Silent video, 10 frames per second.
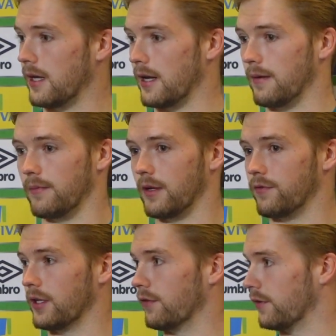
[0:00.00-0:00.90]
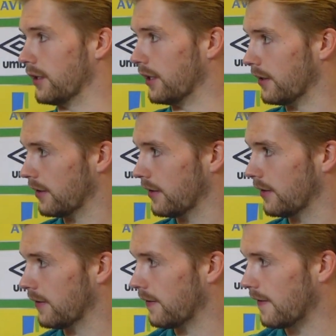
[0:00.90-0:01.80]
Um, I found out Friday.
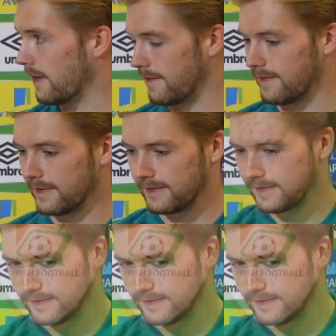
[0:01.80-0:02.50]
Okay,